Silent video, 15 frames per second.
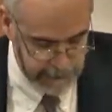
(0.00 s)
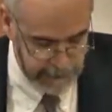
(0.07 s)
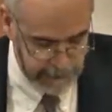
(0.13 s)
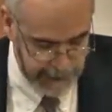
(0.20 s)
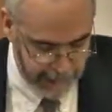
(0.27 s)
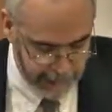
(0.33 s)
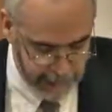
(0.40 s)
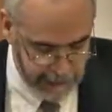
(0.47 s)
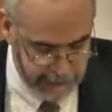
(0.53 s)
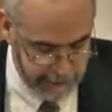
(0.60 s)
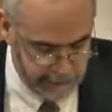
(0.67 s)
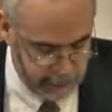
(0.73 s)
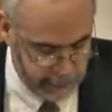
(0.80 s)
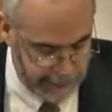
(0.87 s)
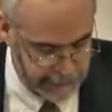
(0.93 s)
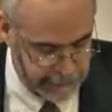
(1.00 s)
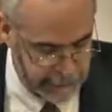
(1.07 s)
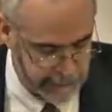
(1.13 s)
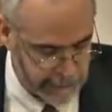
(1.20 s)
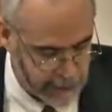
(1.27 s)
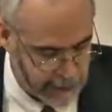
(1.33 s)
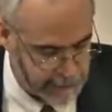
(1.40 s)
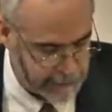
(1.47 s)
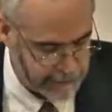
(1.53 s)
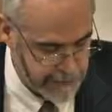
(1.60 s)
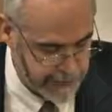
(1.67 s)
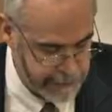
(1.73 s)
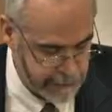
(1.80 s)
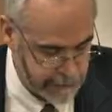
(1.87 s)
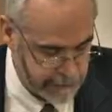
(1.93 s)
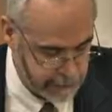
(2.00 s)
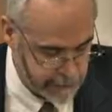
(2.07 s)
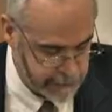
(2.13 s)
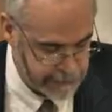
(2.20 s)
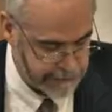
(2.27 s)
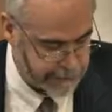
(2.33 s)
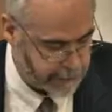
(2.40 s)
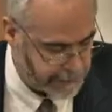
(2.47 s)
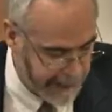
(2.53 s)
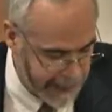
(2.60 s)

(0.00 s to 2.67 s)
the substantive question of contraception's goodness or